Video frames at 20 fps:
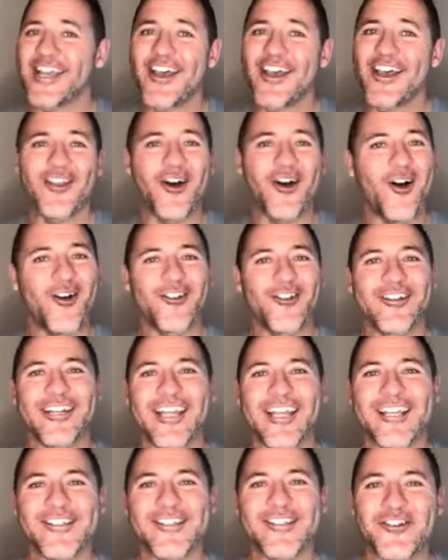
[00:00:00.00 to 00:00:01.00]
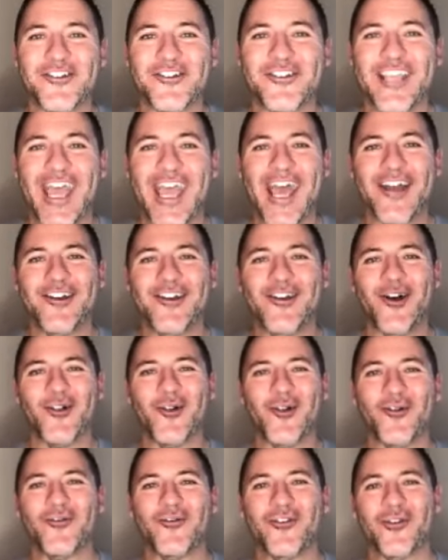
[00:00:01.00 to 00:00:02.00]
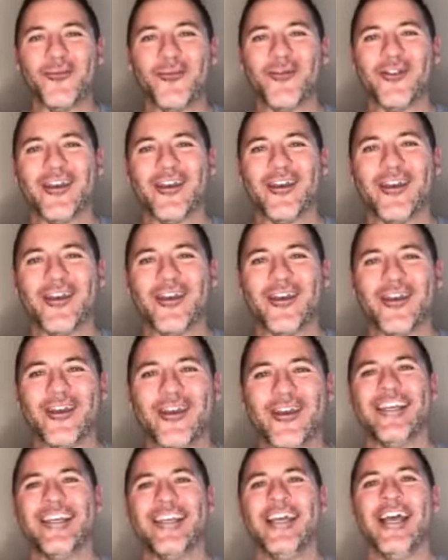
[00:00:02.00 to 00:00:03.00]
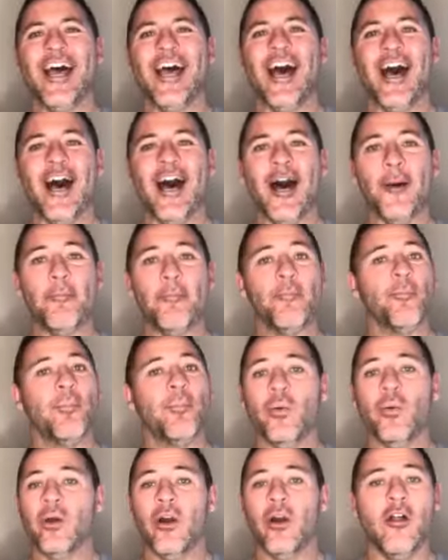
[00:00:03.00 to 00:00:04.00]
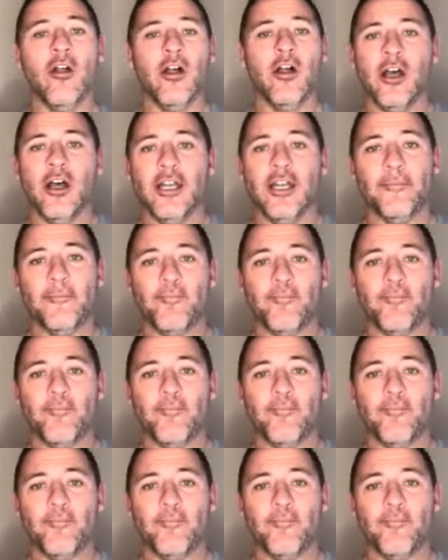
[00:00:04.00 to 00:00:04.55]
The holidays are scattered all over the place, but we're all on it.